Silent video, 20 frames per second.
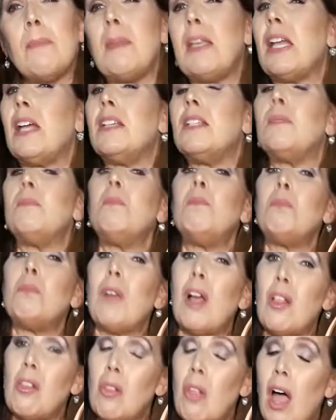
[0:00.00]
because
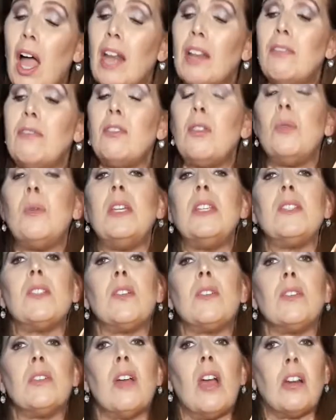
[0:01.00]
a lot of Louis
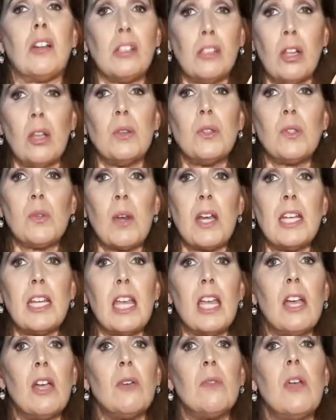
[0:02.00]
are closed right
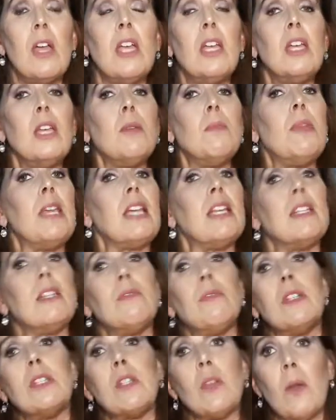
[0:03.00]
now because
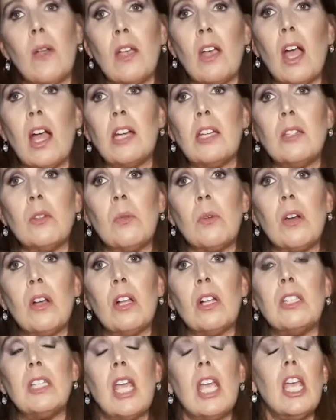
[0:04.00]
of what's going on in the
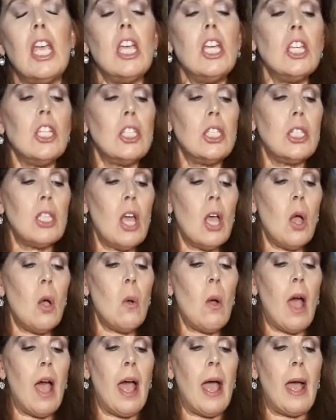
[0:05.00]
world.
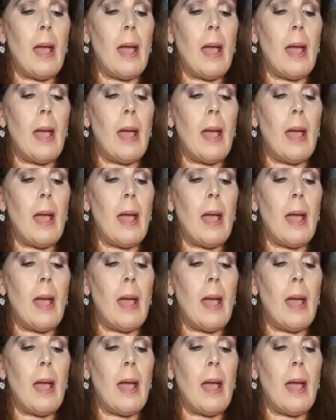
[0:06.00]
So,